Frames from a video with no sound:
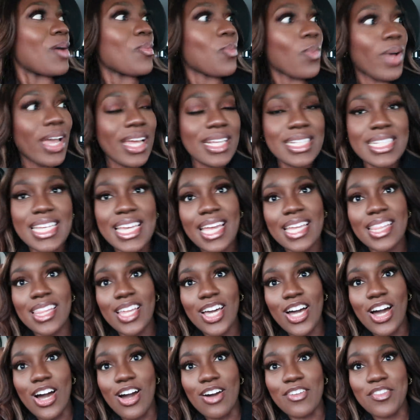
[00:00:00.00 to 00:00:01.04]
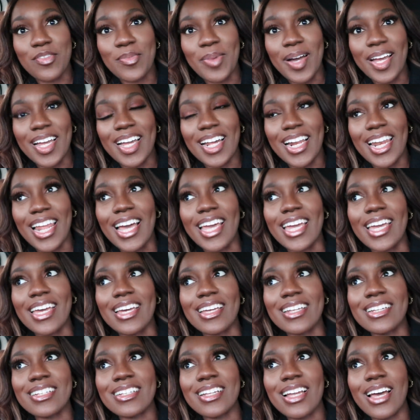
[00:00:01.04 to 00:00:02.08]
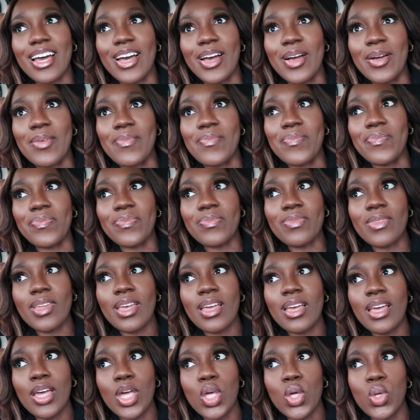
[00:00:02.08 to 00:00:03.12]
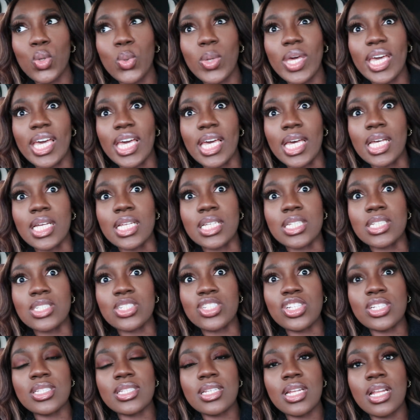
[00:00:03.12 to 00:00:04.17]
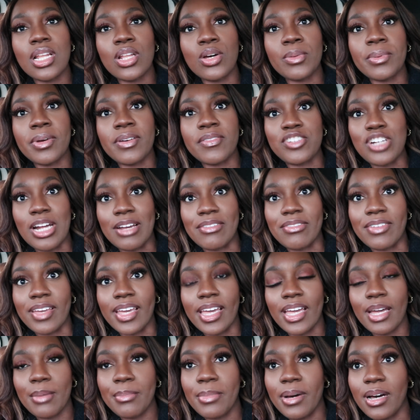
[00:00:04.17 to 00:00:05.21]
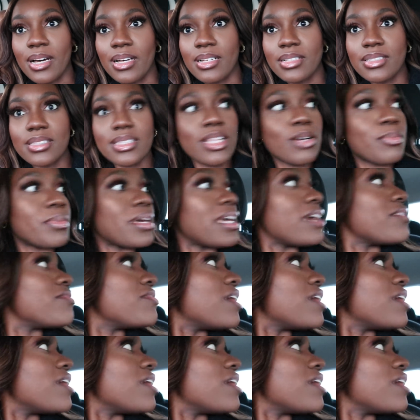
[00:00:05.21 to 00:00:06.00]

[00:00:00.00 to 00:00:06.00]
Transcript: I'm waiting in the car for my client, who is just in a little bit of traffic, but they'll be here